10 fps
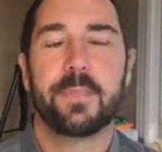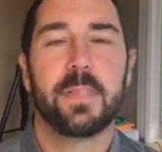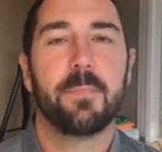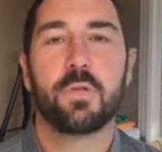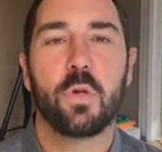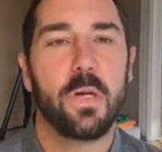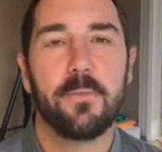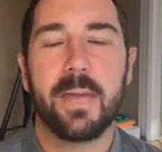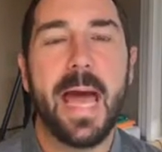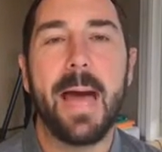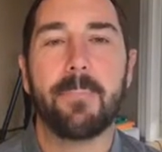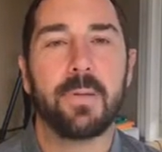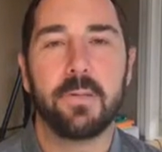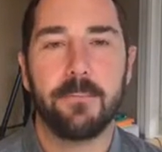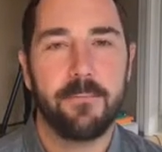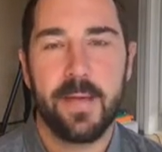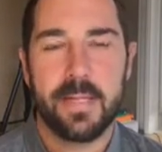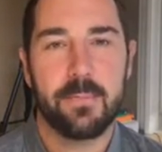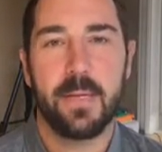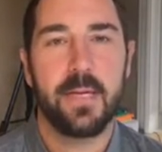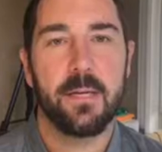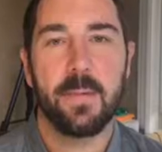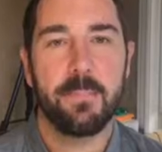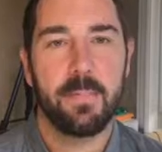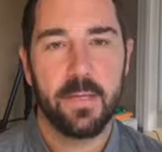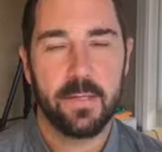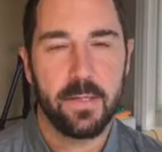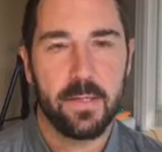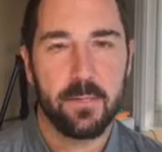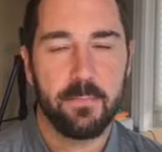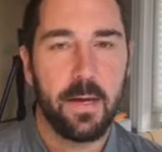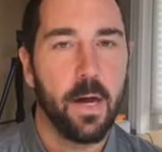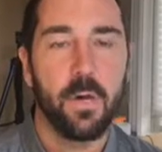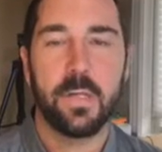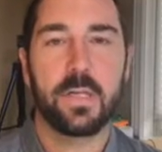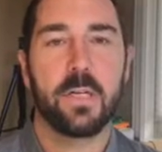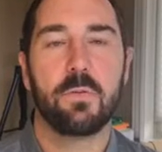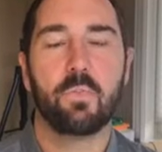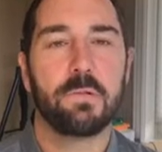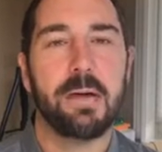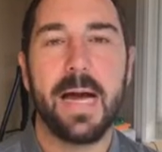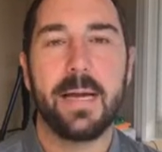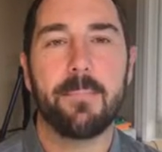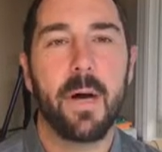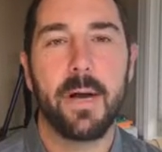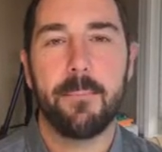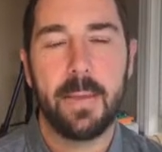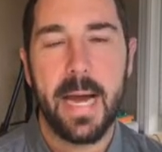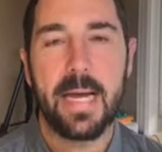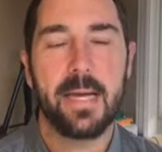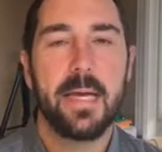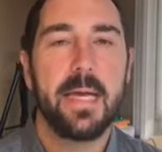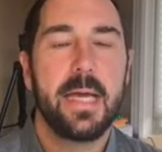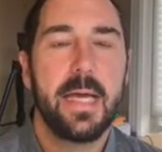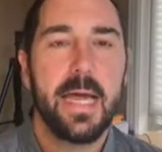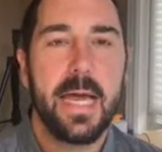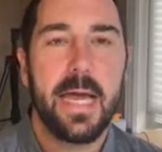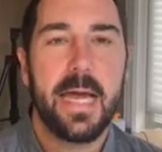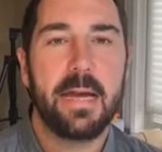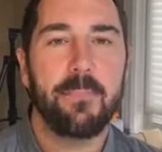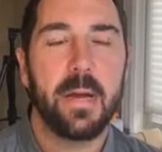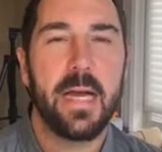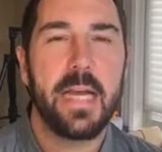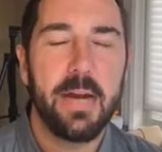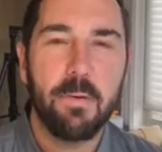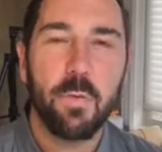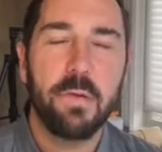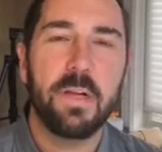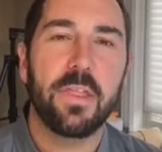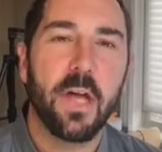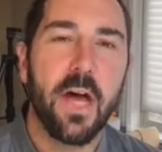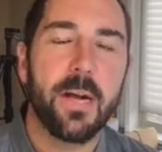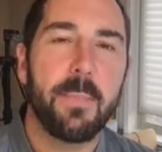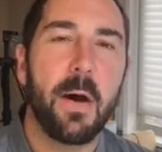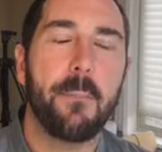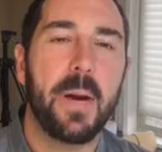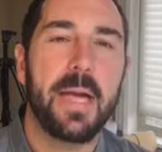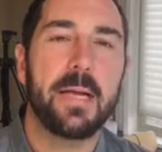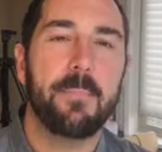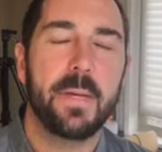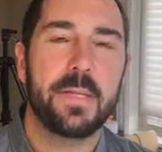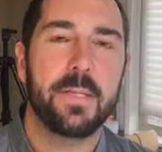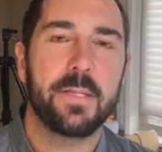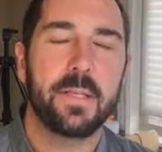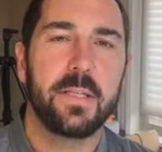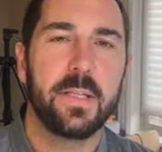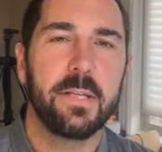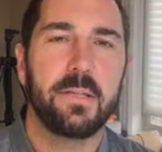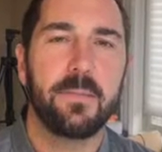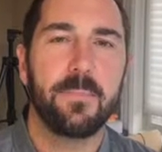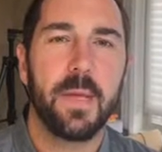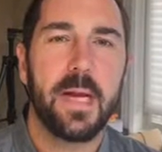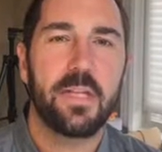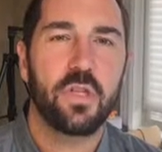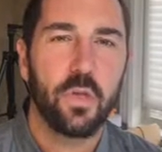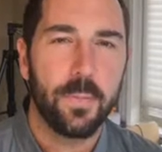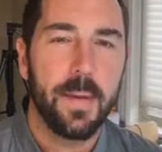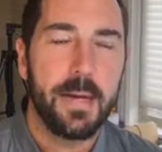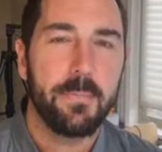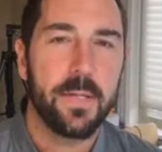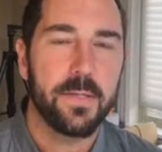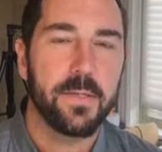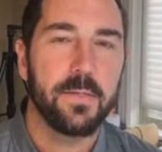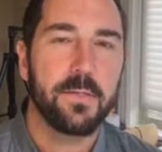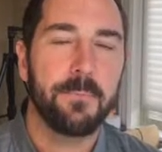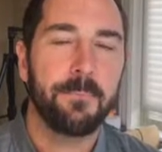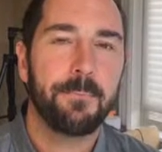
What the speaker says: some sort of capital investment into my business. I always relied upon a bank, and I never really thought about buying a business until I sold my business.